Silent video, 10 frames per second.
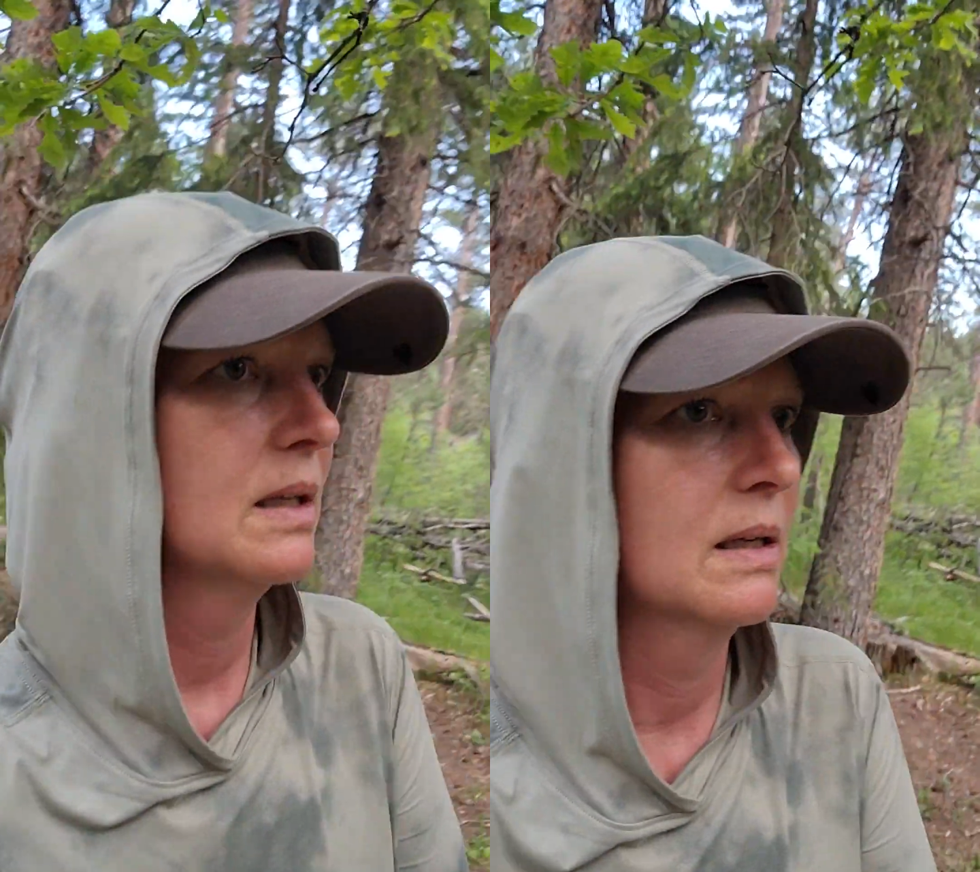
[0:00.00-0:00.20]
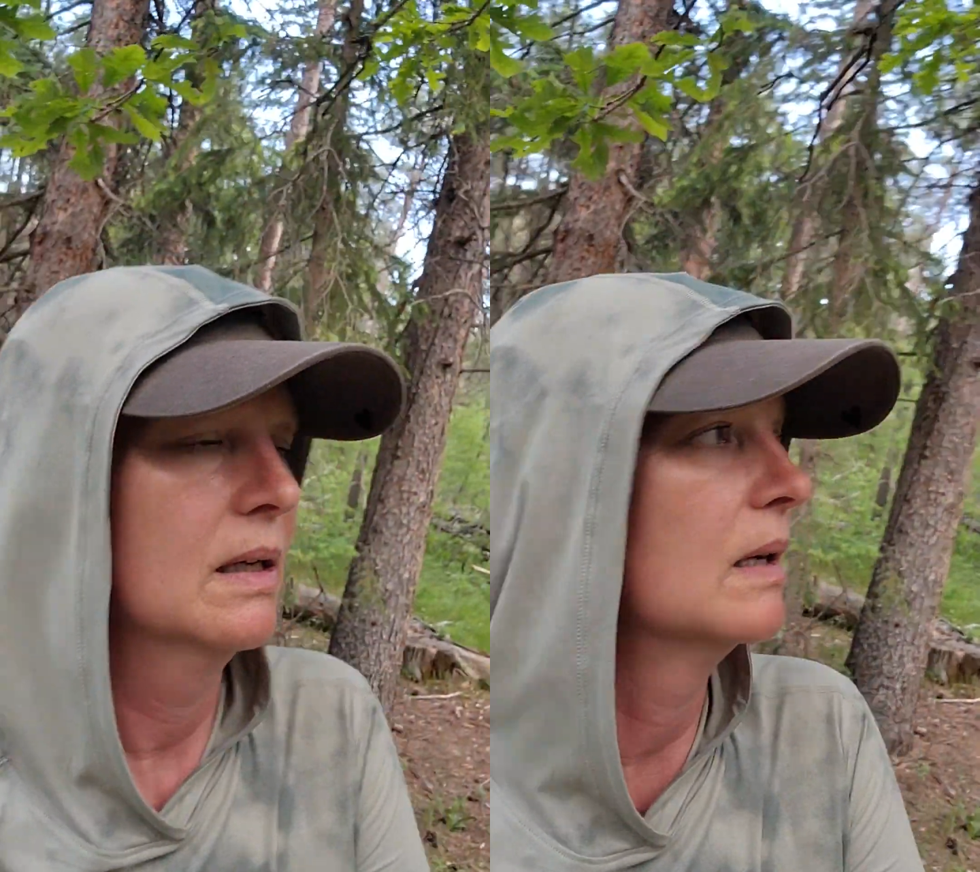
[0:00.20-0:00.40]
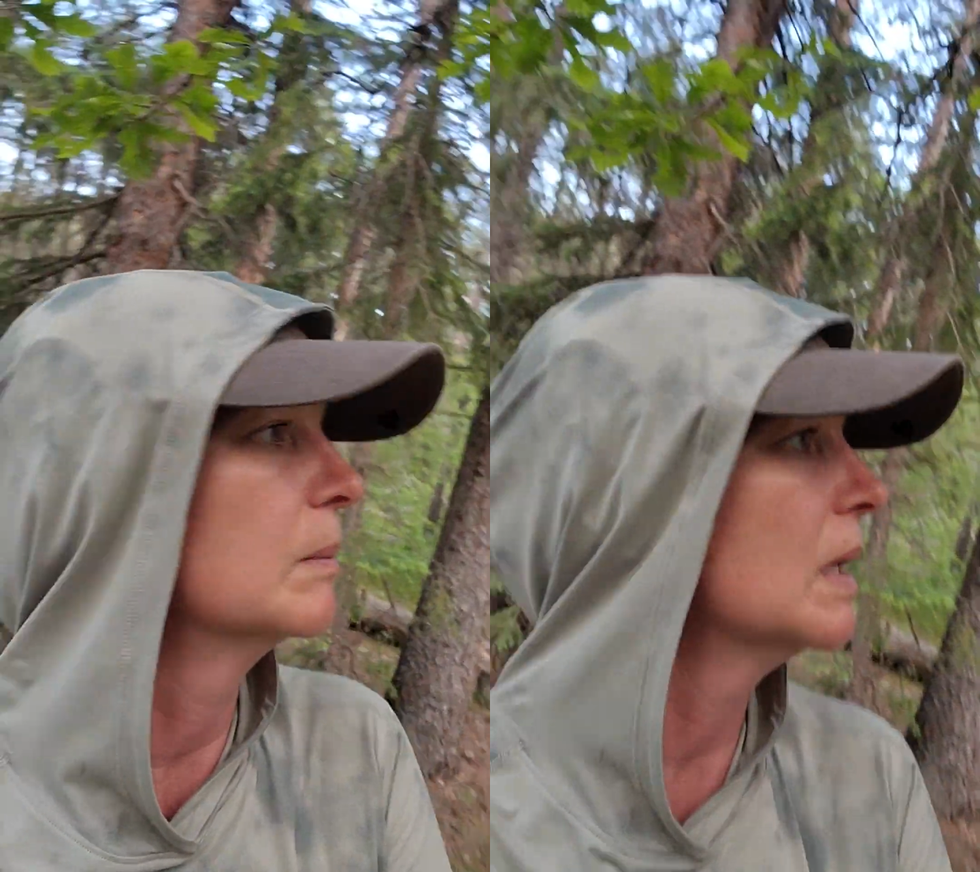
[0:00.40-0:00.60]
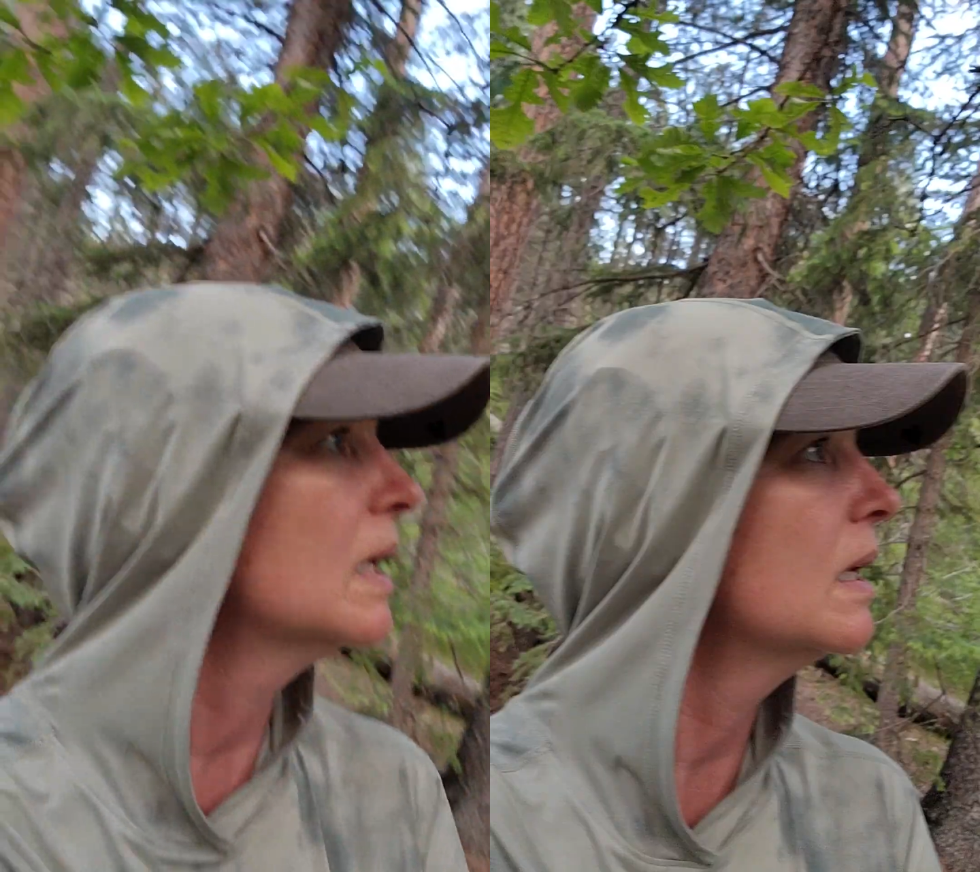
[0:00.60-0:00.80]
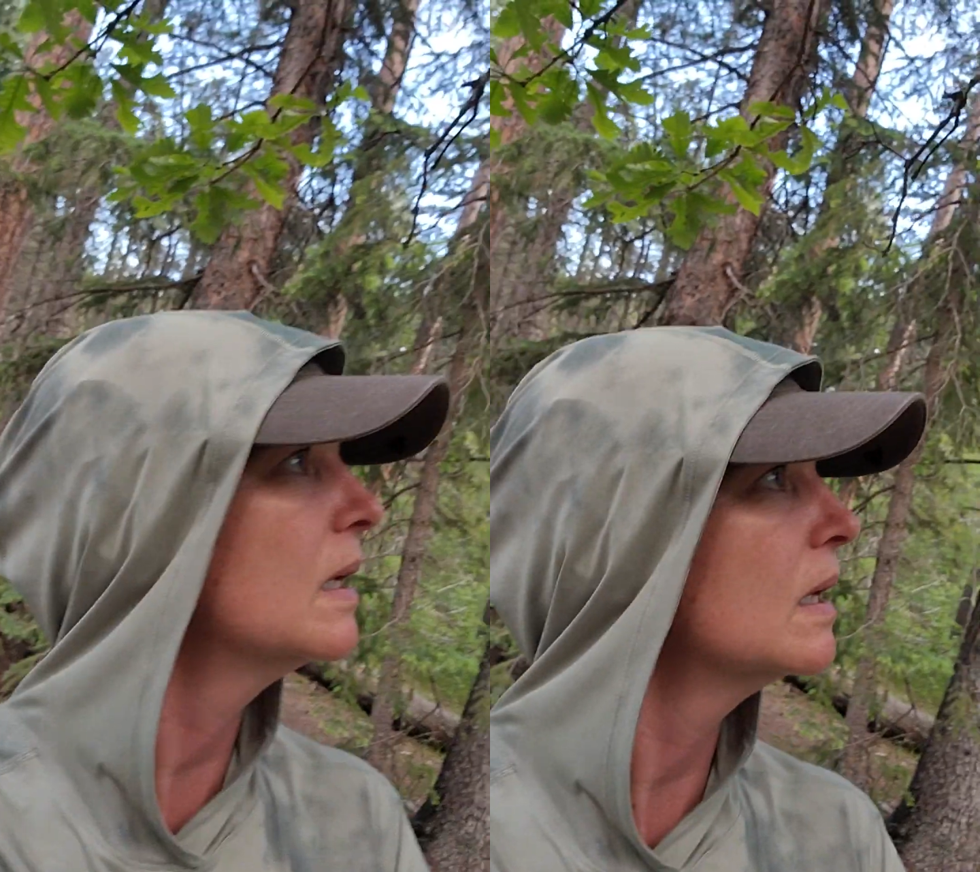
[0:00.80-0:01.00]

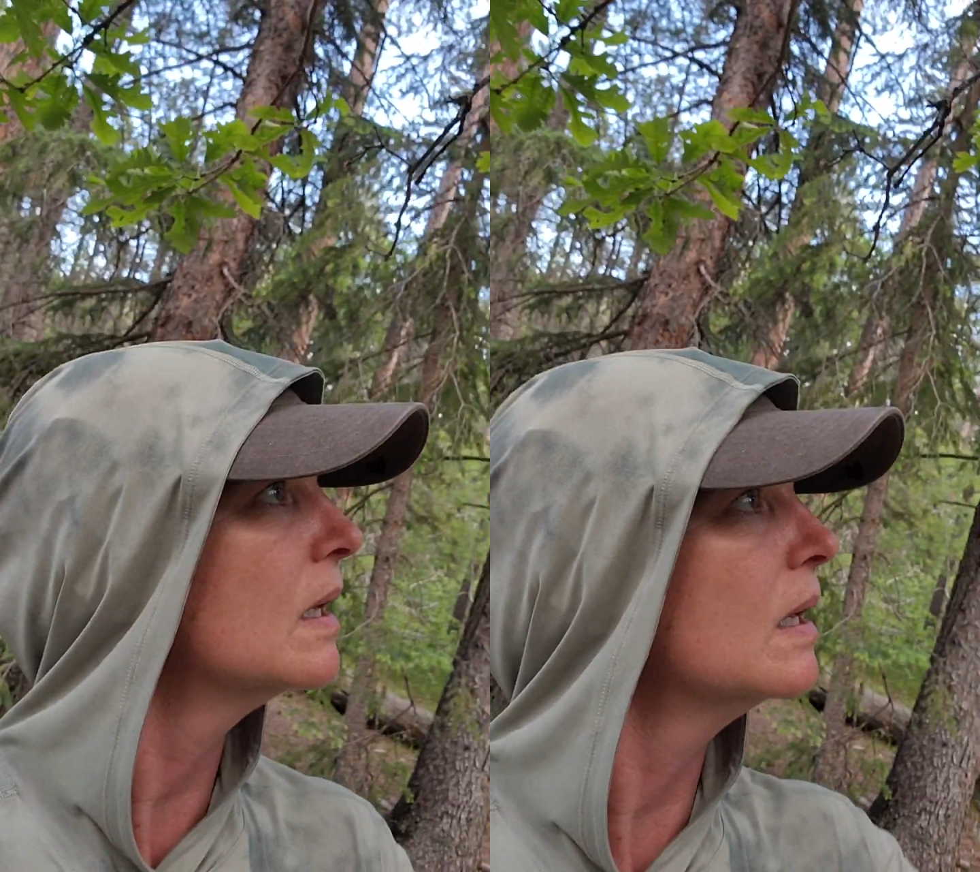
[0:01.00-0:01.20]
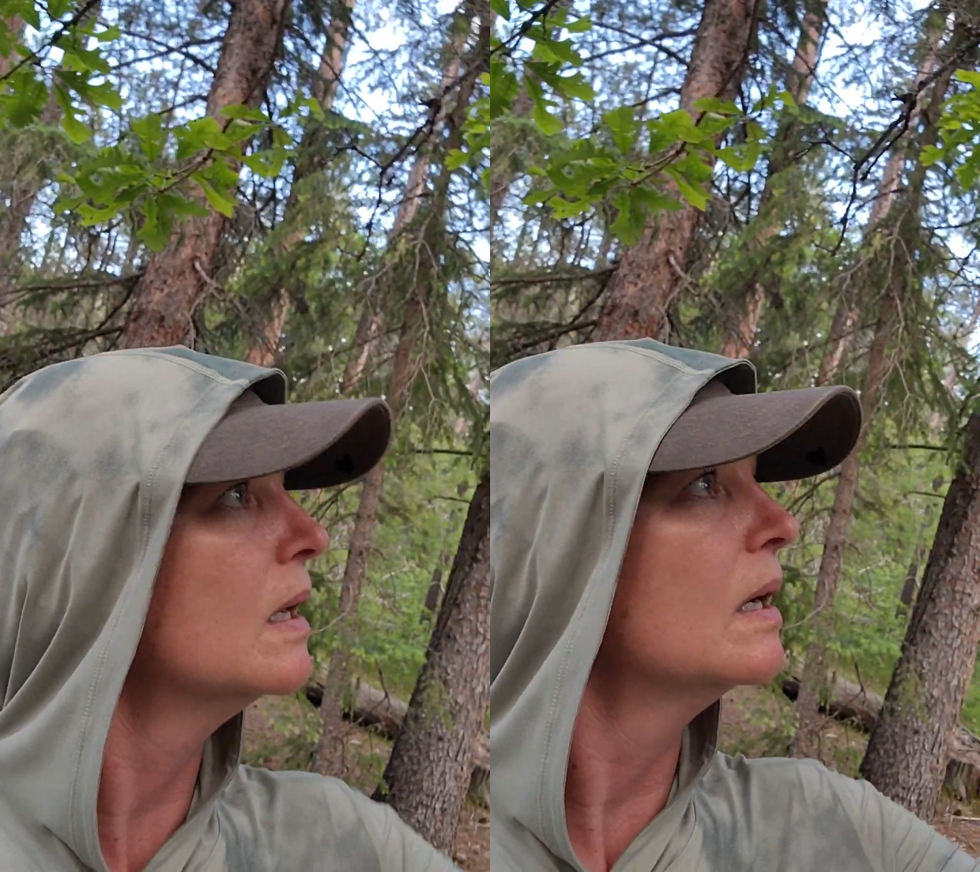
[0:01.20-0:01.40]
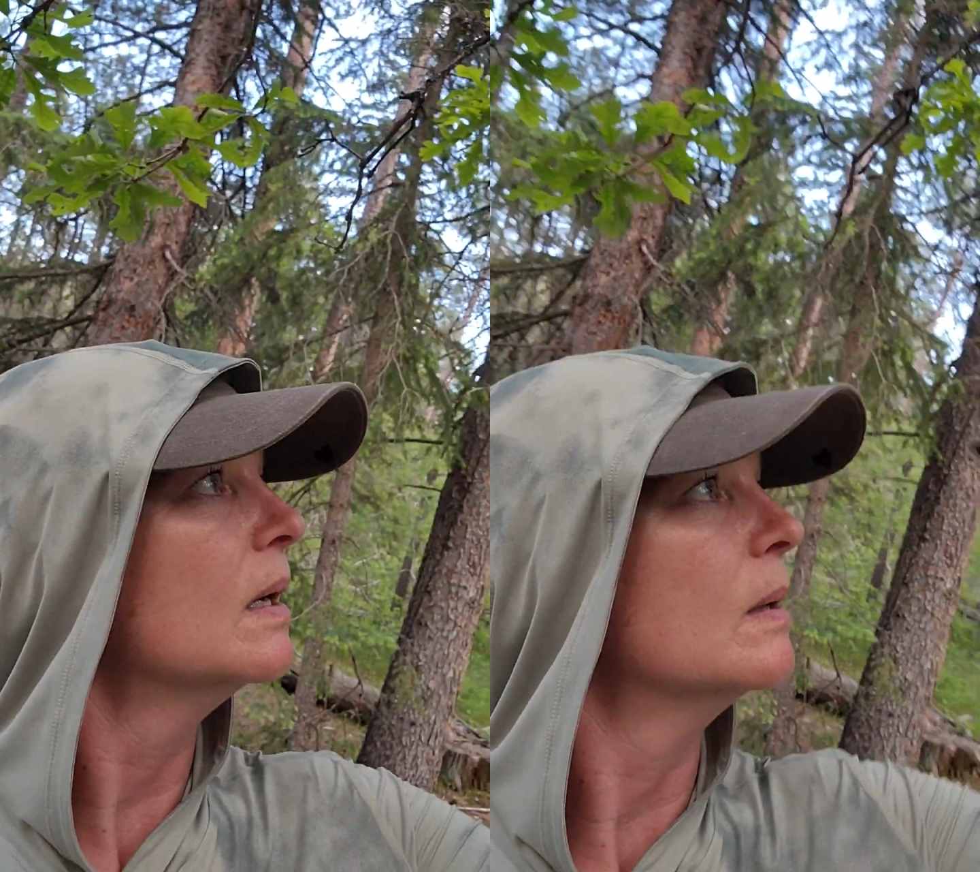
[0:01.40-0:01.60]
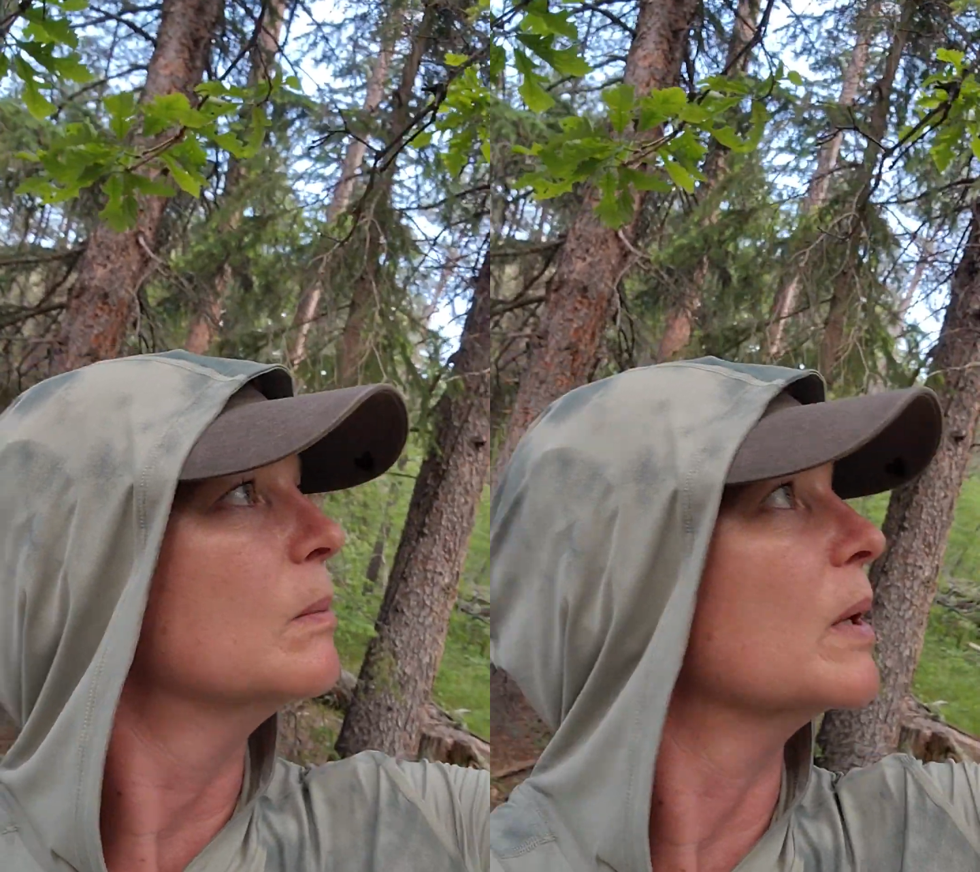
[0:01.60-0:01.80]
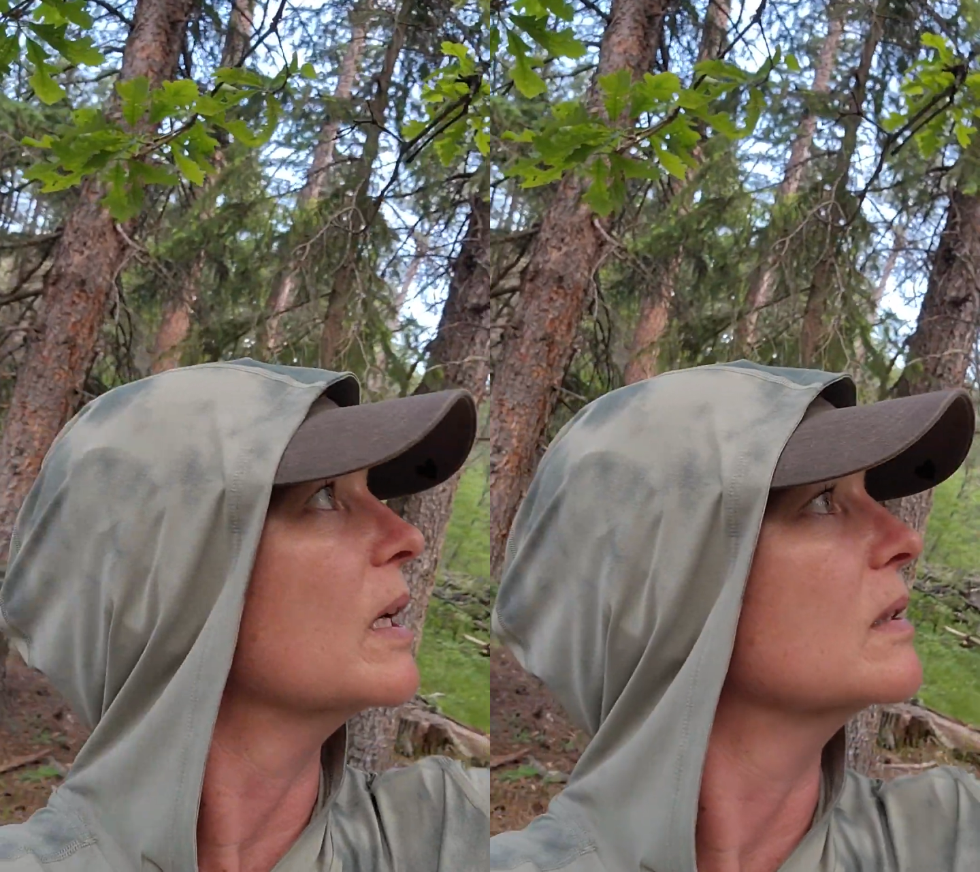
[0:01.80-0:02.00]

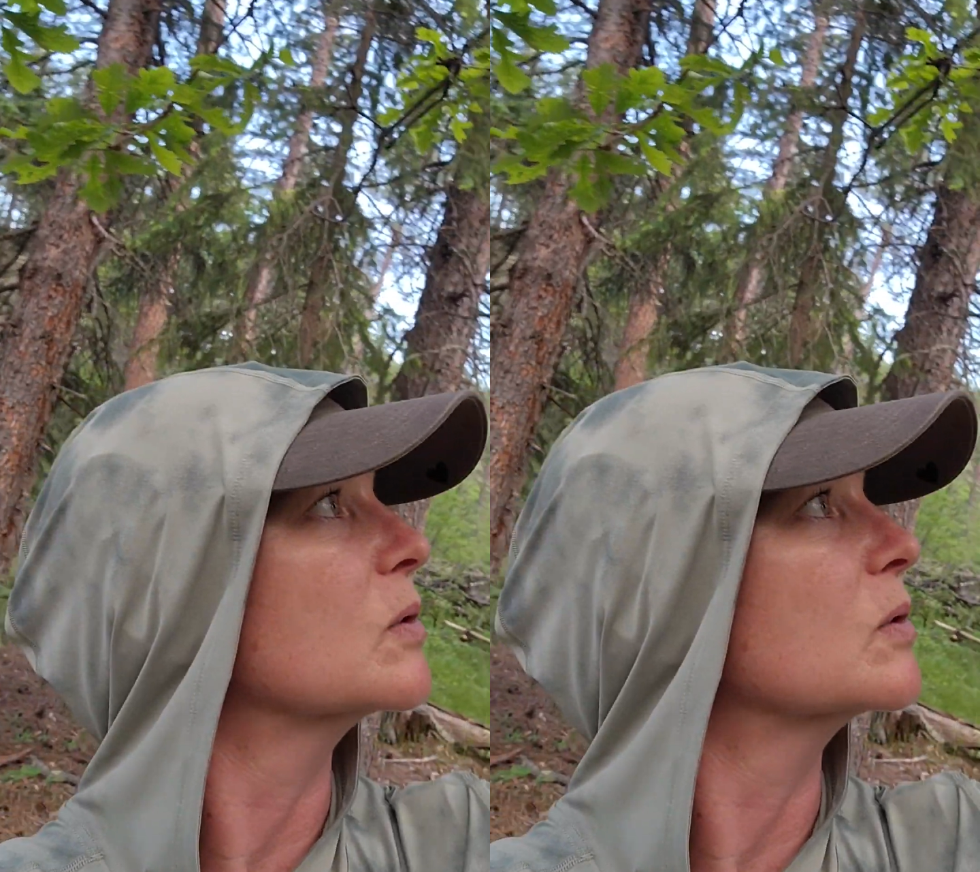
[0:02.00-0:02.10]
But